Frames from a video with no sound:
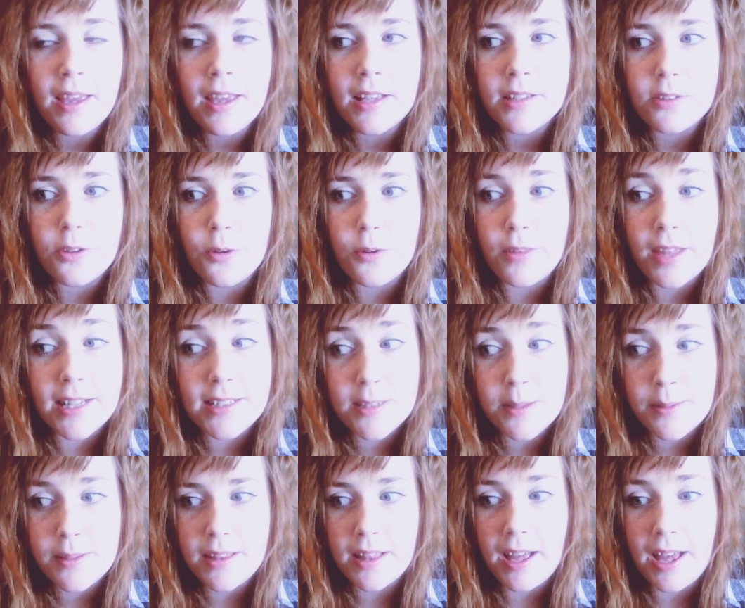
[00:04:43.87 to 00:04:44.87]
So that's
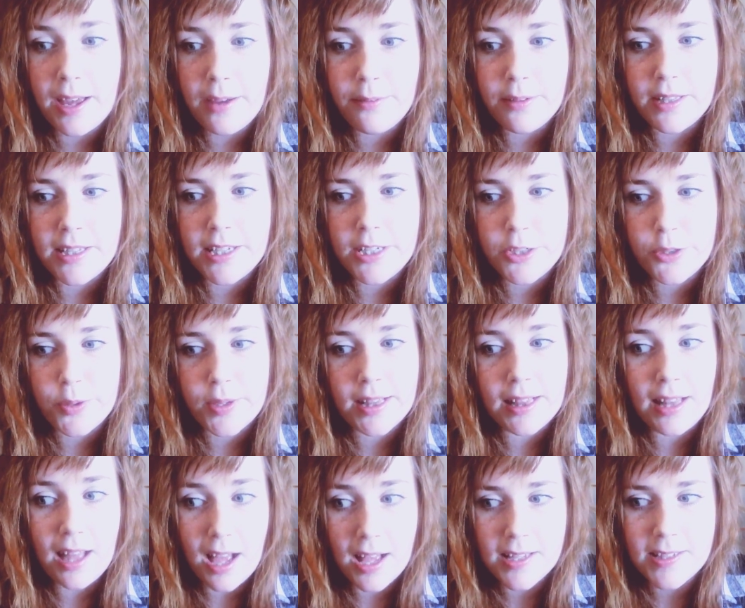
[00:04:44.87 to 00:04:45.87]
something that I really enjoyed
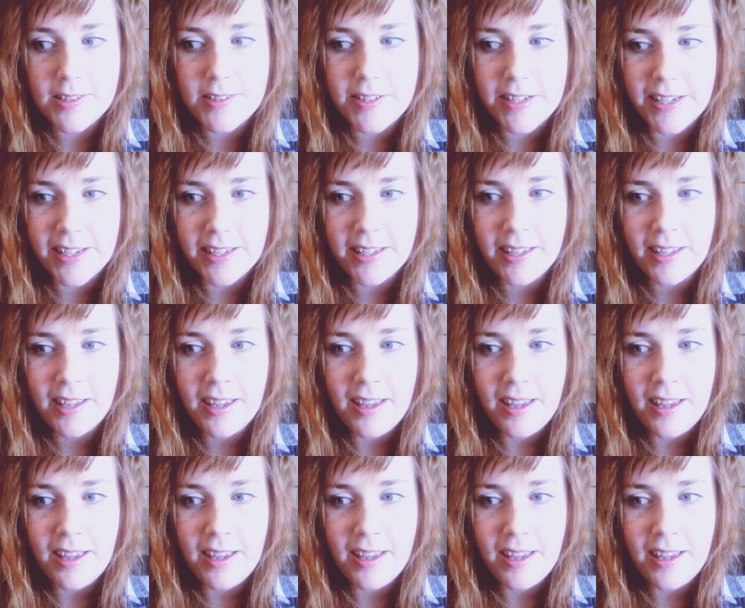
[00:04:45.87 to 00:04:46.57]
last year.